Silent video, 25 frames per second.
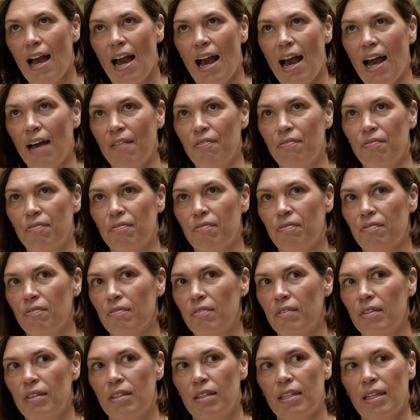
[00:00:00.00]
And
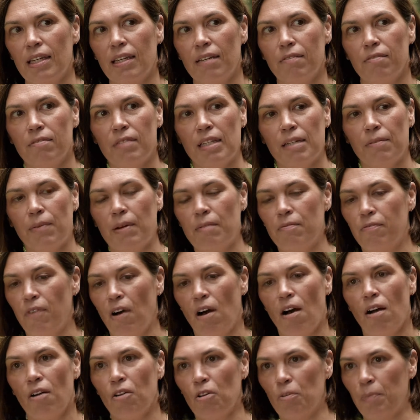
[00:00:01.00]
it went
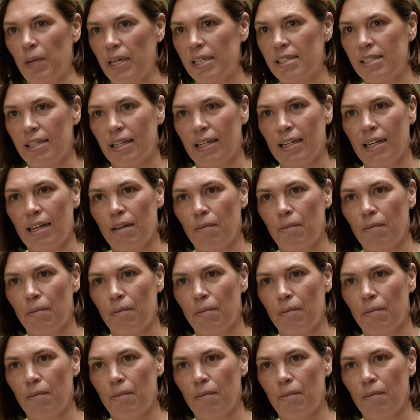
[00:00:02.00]
viral basically,